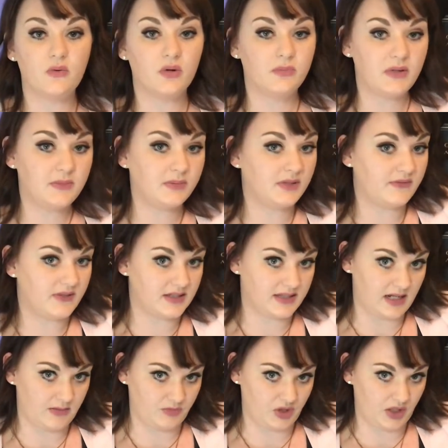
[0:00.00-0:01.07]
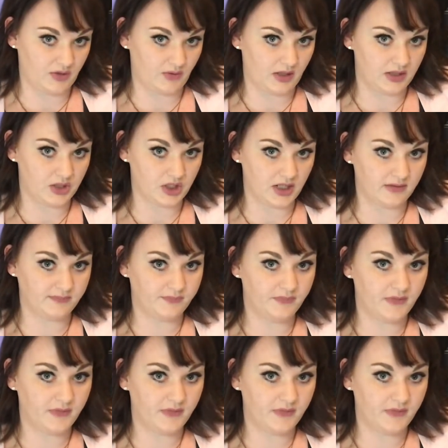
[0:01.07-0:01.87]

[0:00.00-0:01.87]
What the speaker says: or people of the same generation.